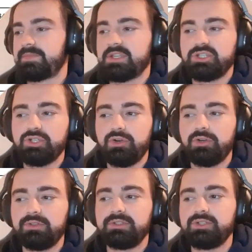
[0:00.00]

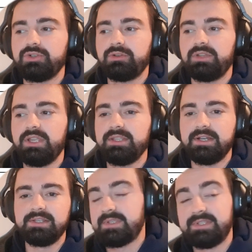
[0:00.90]
short, the short
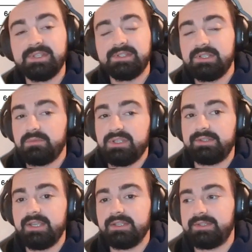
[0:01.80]
data is 16-bit
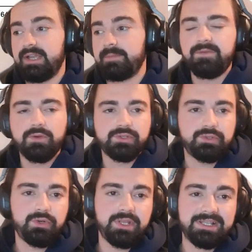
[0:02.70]
data type. If you're
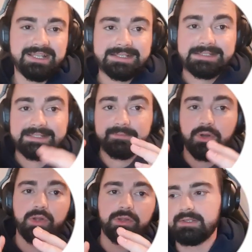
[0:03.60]
storing like
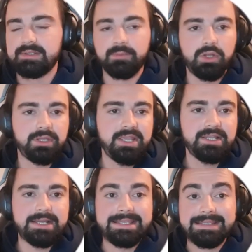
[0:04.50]
small
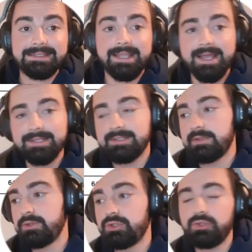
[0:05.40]
data in that,
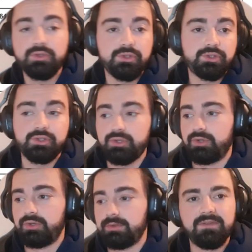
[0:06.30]
you should use short.